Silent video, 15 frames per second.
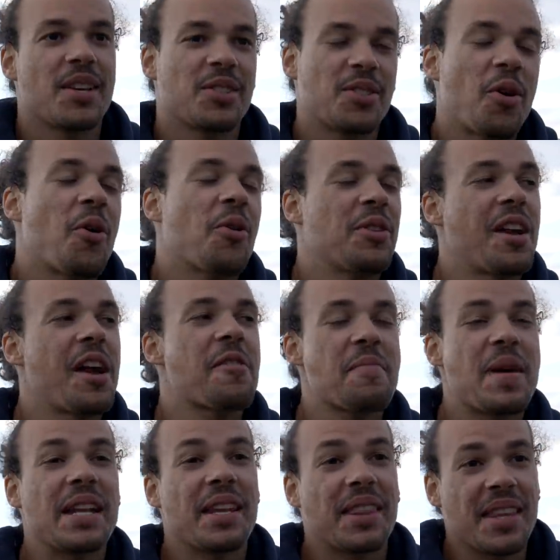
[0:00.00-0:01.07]
So there are
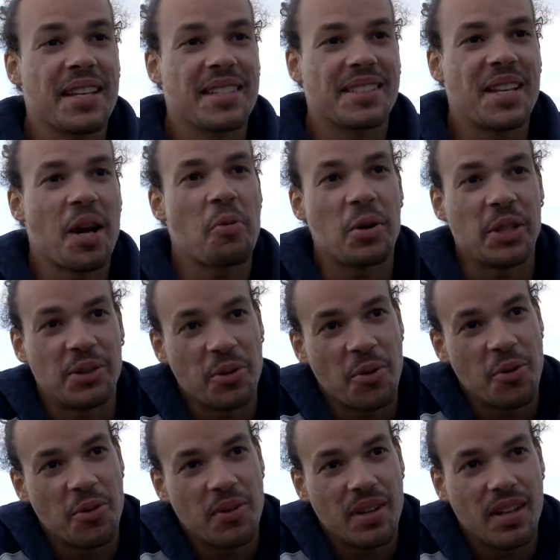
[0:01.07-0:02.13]
many things that we
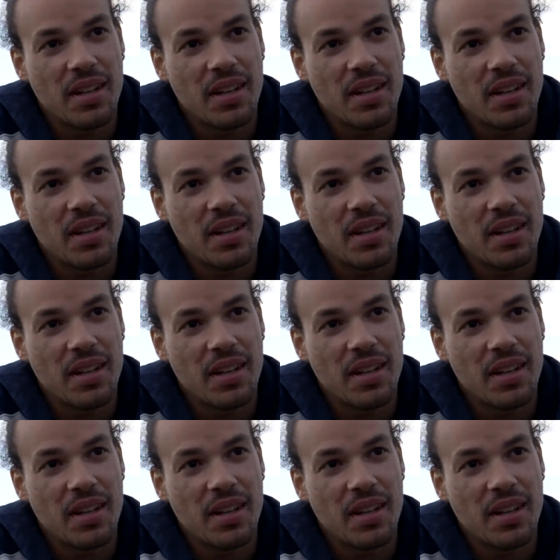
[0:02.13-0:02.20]
do